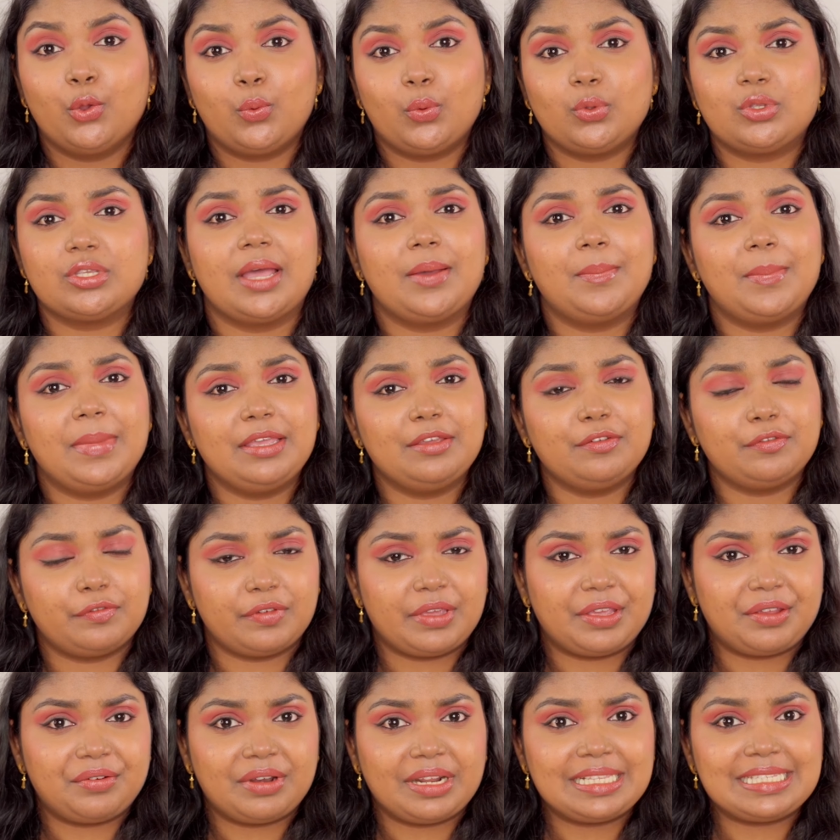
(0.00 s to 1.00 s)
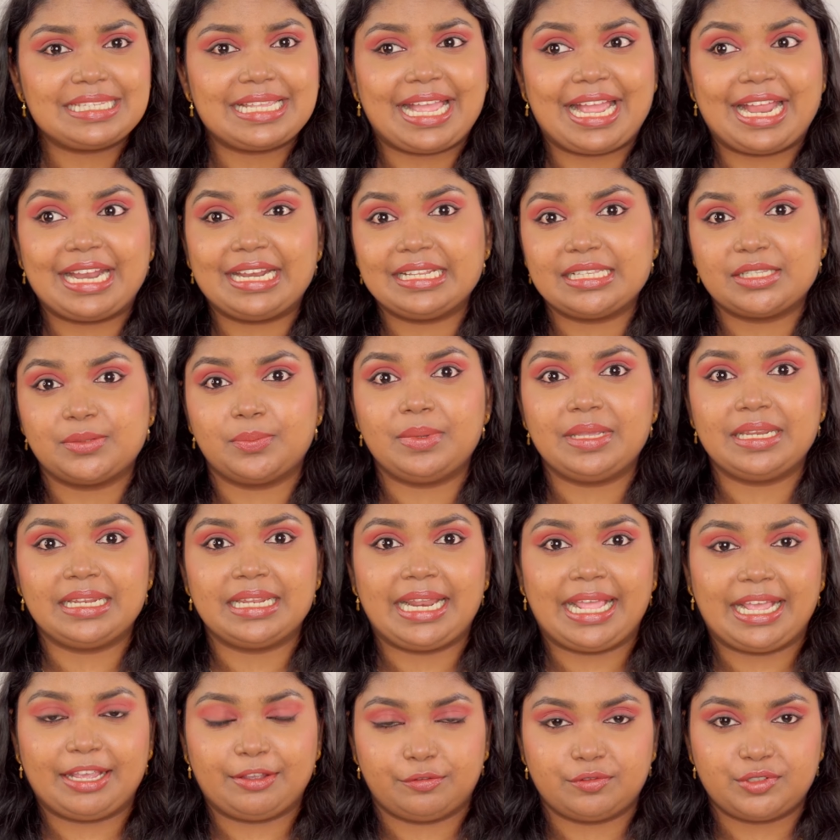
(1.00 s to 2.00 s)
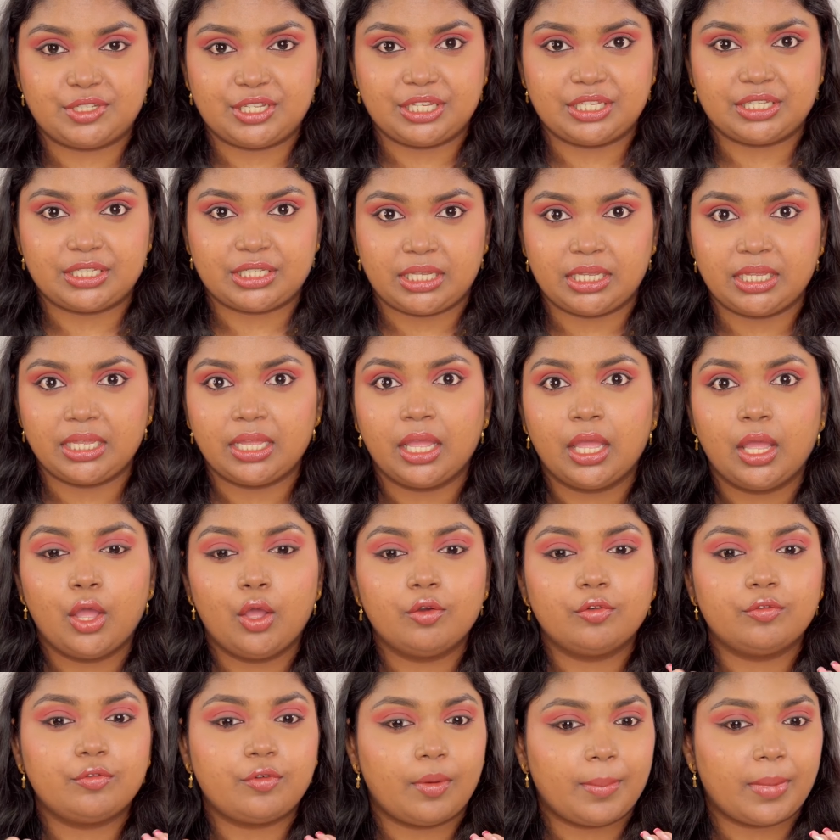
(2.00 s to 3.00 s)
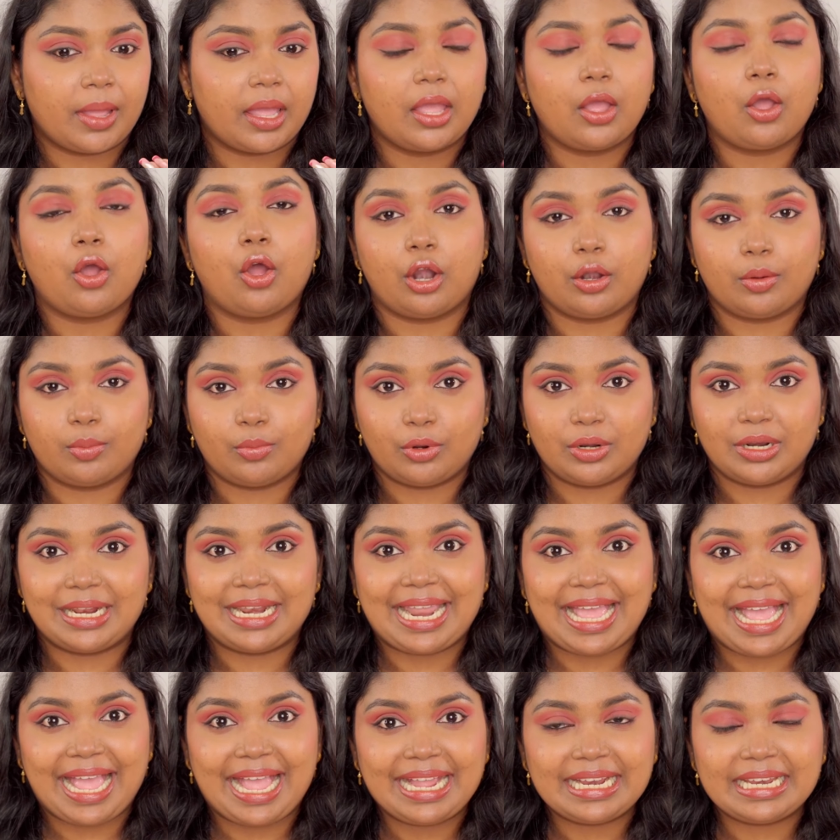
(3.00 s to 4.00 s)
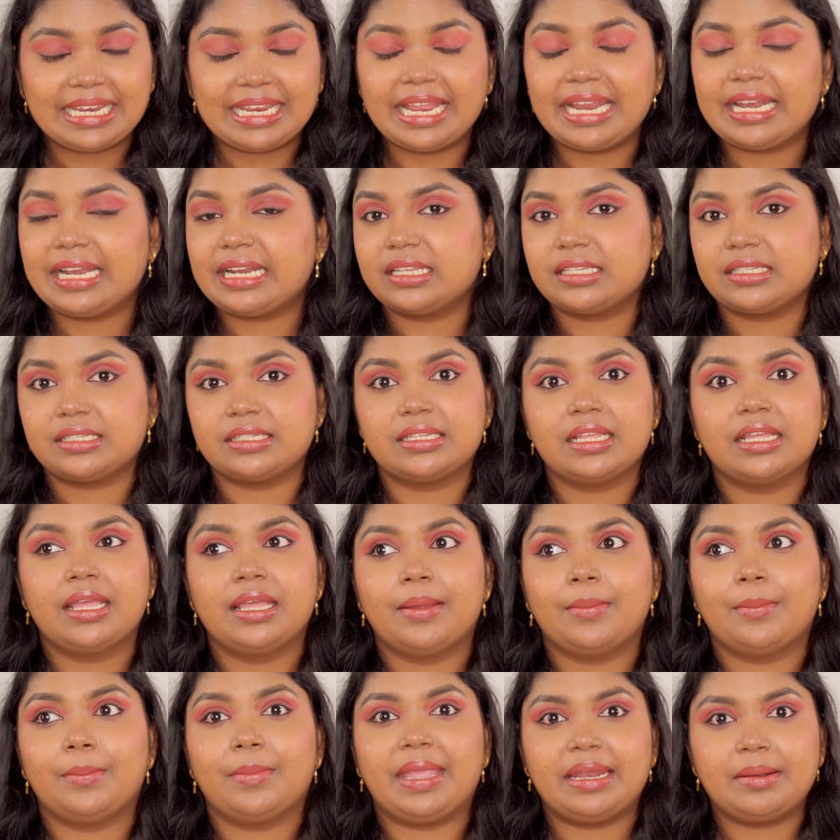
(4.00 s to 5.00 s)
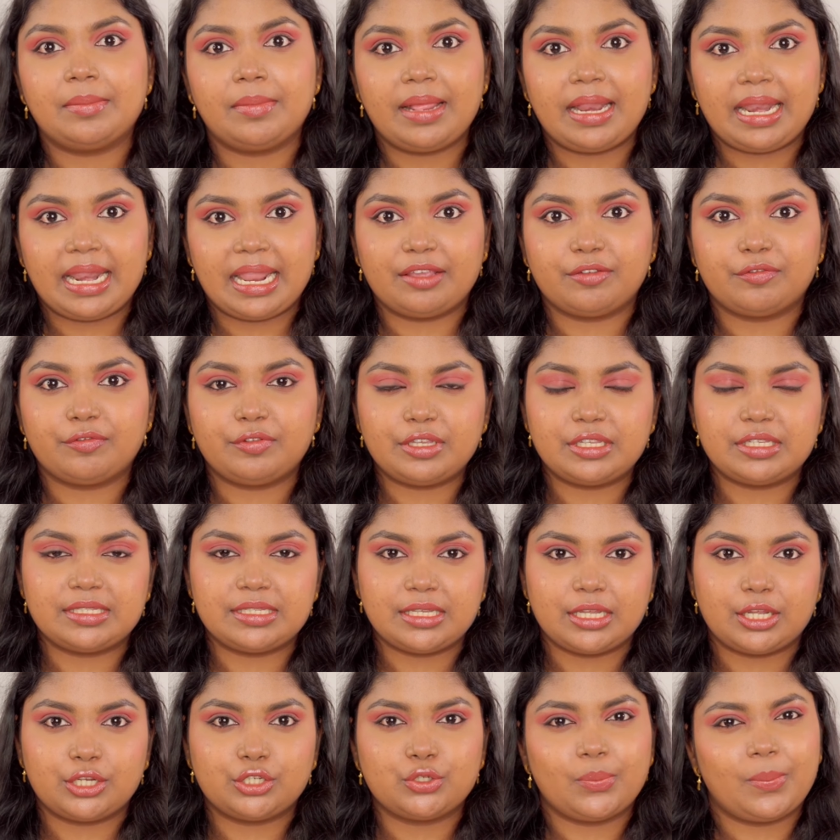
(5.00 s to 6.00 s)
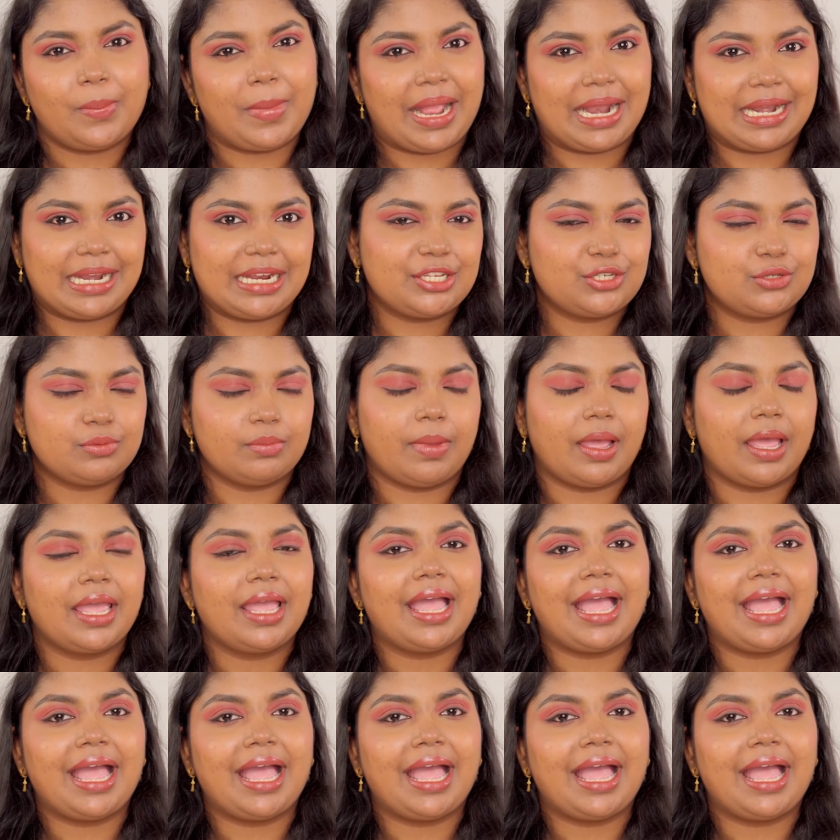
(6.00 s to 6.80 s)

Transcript: which are my favorites, and it's been life-changing for my hormonal acne, and it has made my life easier to manage my